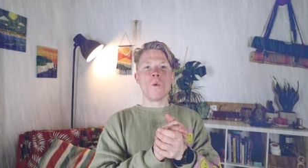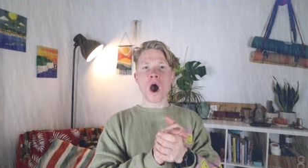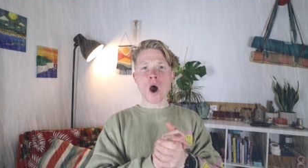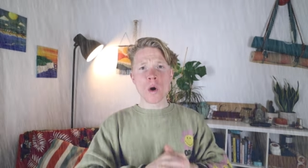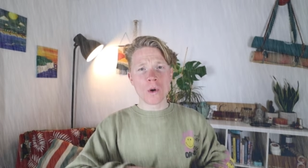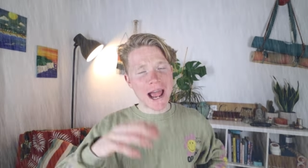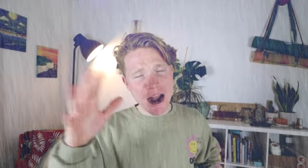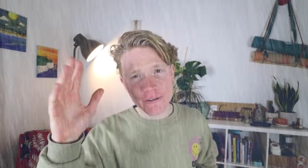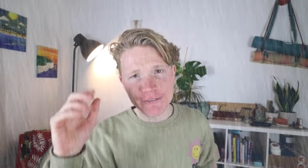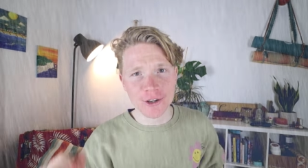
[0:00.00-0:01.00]
Woo!
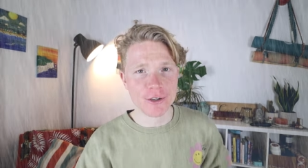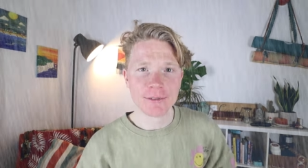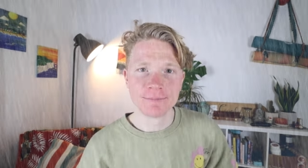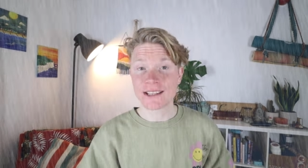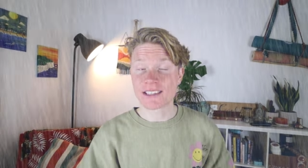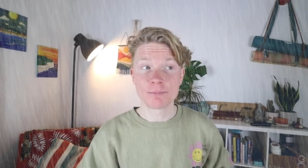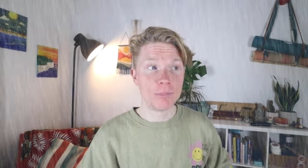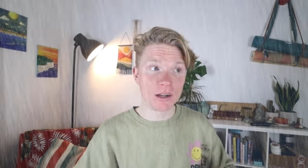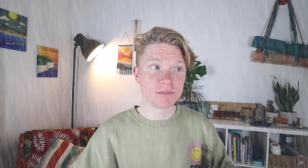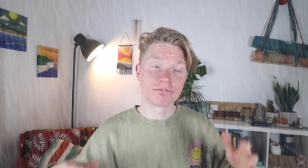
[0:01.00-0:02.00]
Hereford! Wet,
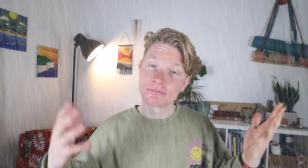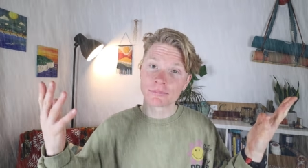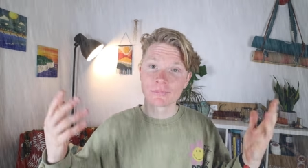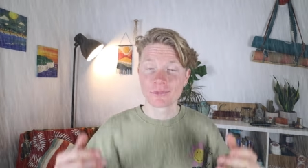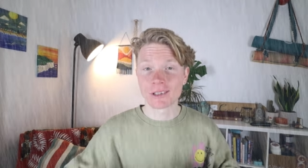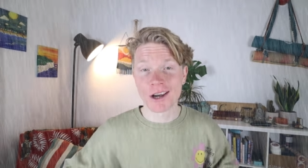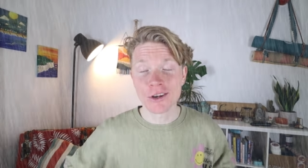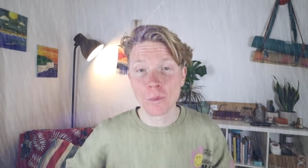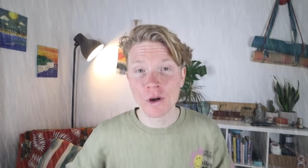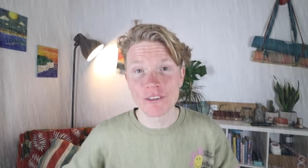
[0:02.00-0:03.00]
but
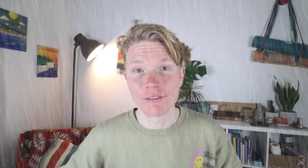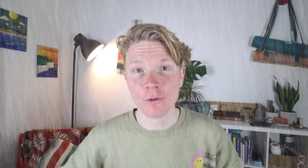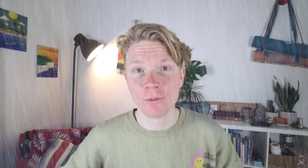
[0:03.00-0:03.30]
kind of wonderful.